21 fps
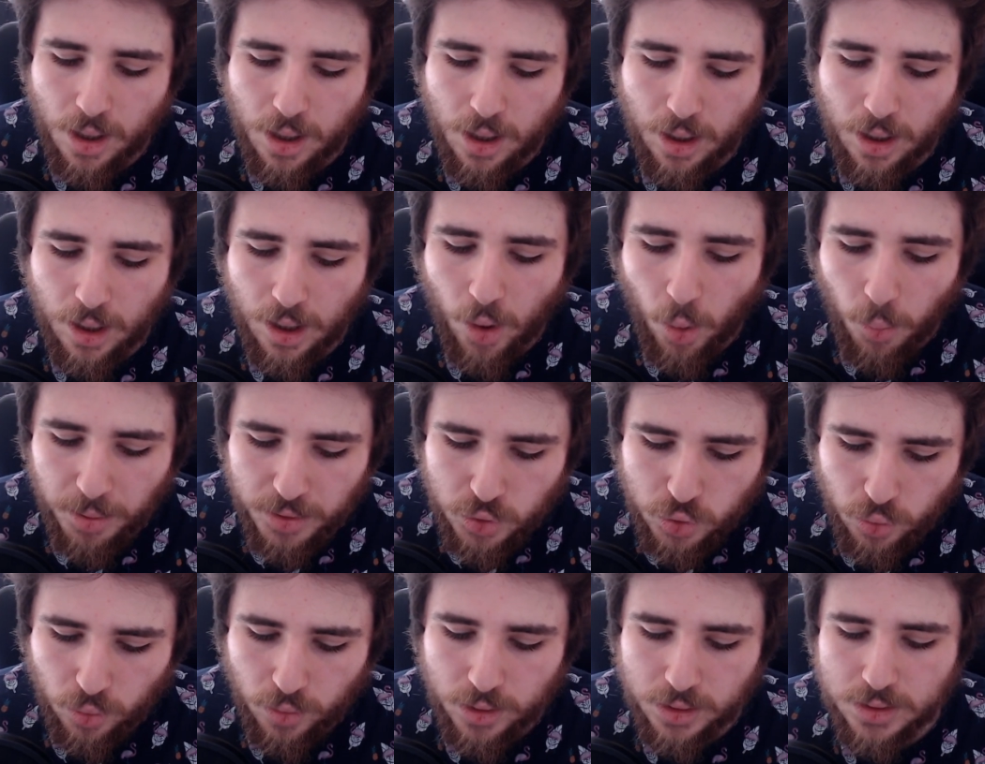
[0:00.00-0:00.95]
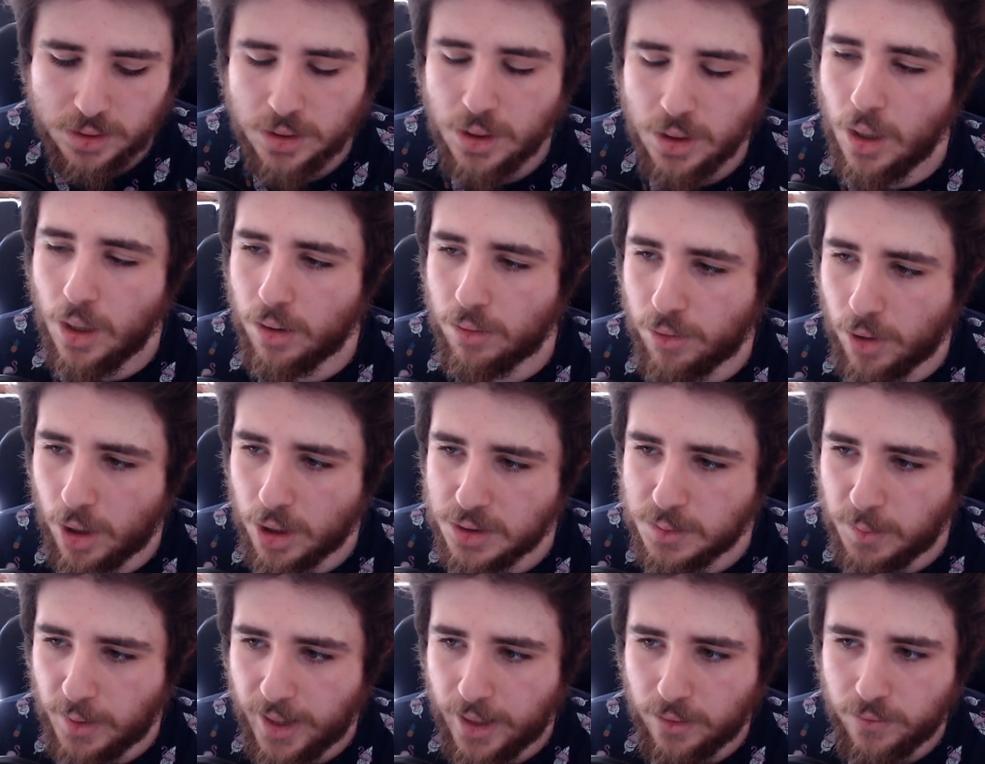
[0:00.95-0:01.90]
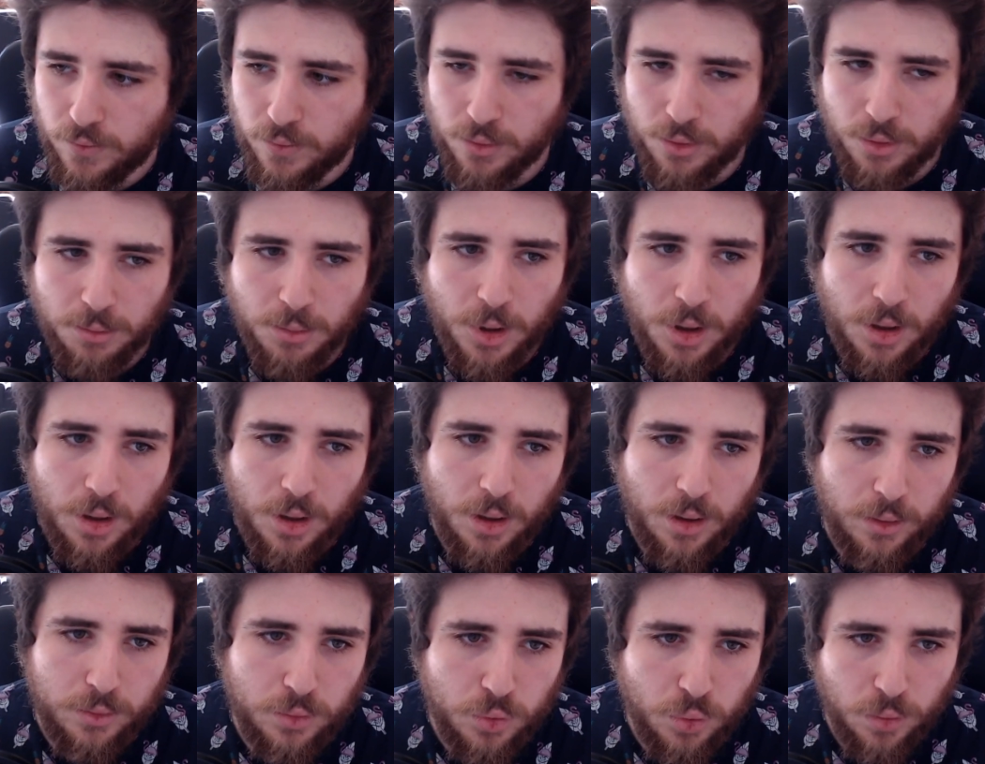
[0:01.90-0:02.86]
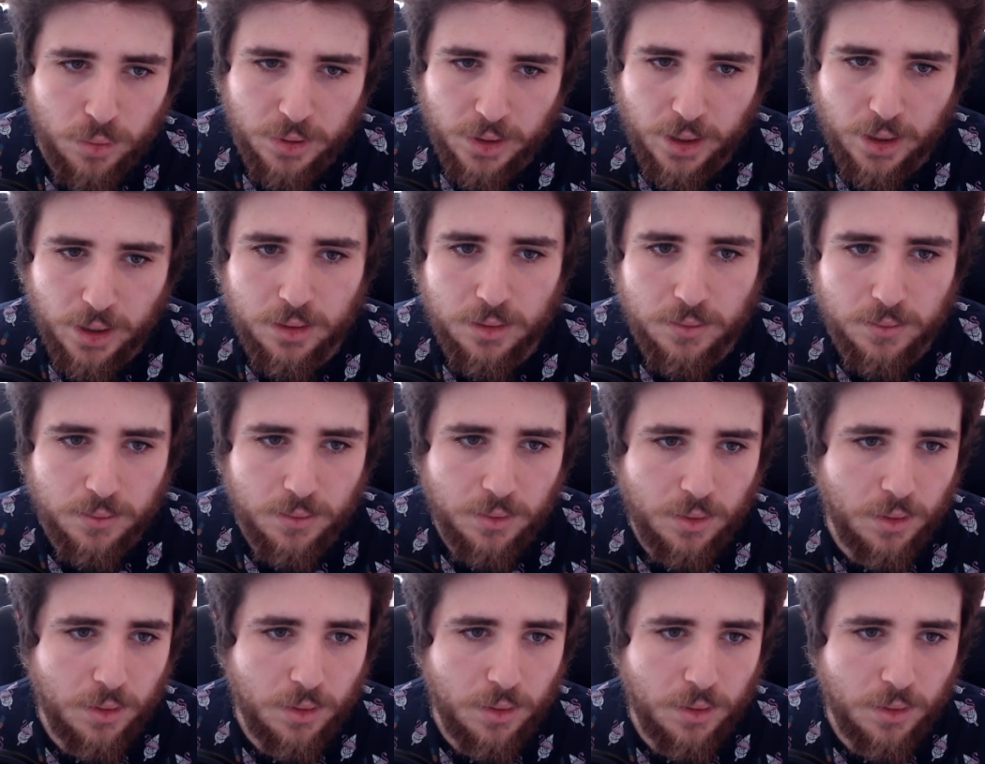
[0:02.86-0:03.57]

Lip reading: open source cross-platform toolkit